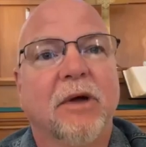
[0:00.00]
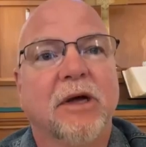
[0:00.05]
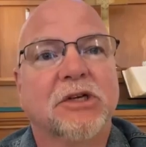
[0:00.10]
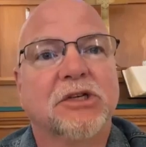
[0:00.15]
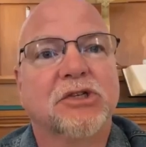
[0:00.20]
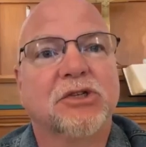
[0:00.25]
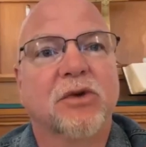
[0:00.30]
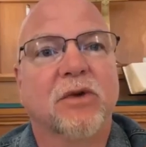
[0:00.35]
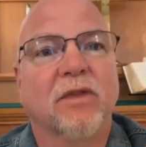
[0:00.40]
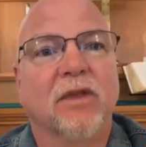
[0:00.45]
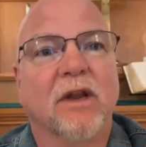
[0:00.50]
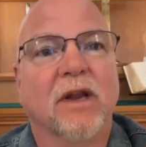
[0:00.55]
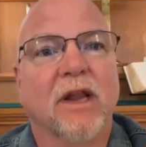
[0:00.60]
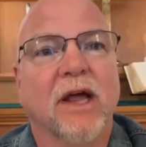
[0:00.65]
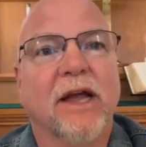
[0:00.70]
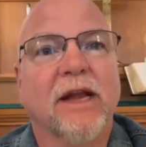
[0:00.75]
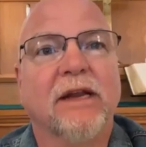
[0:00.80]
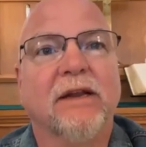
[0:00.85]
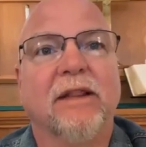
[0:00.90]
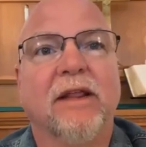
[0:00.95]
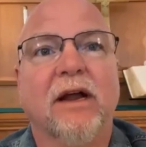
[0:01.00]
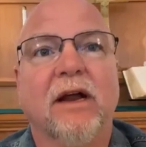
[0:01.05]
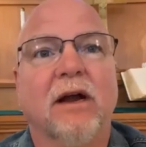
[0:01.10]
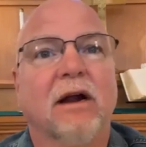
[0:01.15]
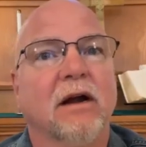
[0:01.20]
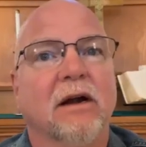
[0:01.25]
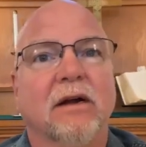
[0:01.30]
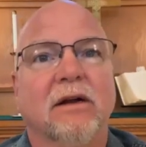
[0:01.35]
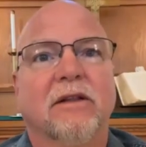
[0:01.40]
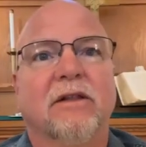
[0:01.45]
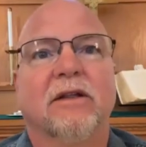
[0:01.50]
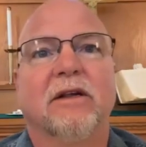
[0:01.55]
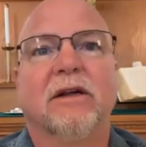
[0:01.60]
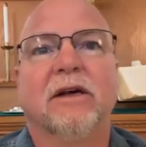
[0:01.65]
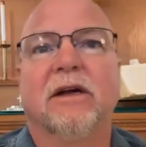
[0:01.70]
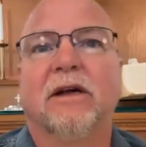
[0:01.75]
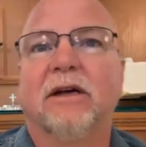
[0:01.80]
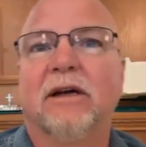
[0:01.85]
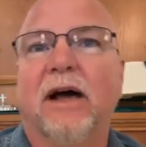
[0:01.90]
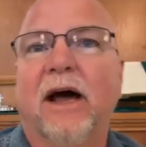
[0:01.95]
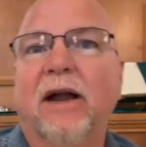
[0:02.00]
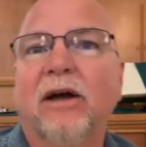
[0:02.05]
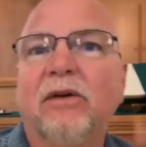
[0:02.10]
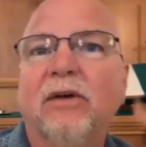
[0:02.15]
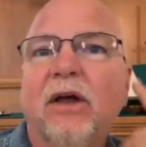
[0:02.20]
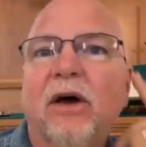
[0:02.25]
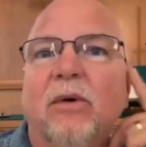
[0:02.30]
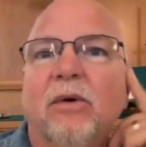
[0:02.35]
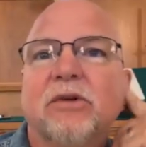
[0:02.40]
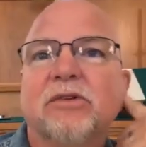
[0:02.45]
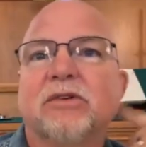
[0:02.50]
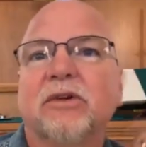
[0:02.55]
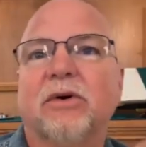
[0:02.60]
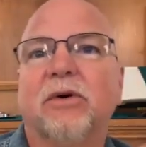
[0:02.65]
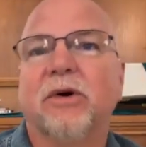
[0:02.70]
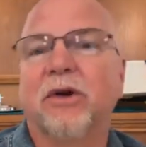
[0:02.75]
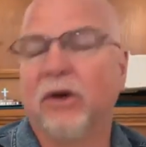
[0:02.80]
I'm not sure the light there. I don't know what's